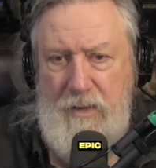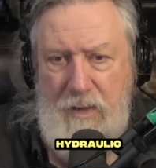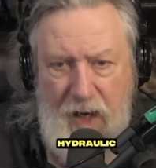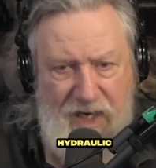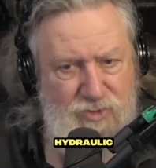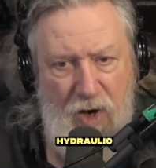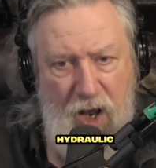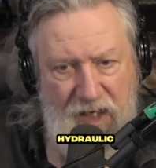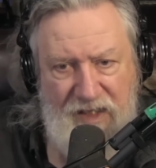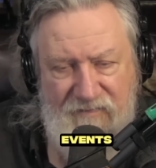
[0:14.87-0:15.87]

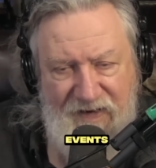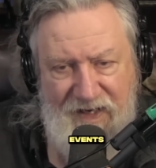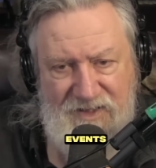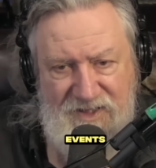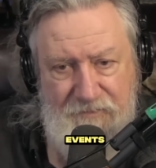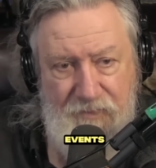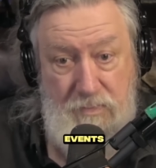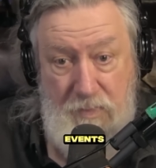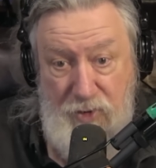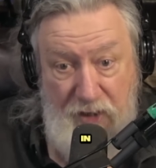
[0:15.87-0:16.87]
hydraulic events
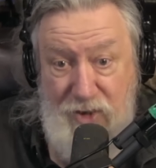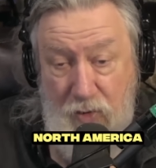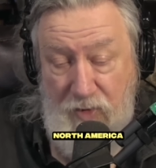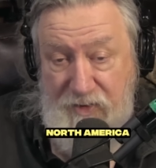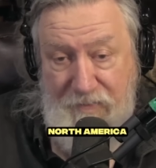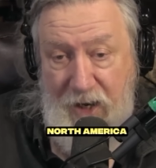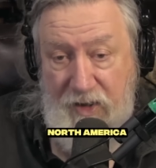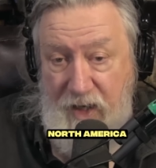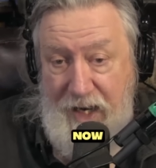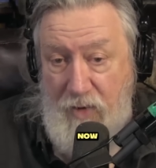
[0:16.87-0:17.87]
in North
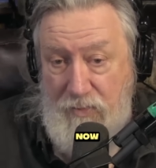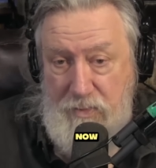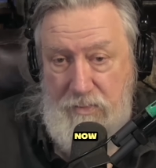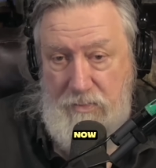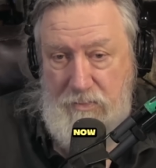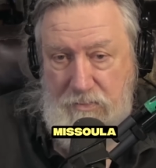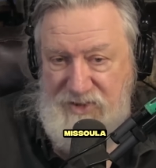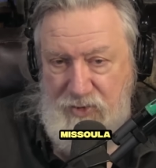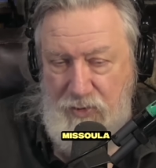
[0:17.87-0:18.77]
America. Now, Missoula,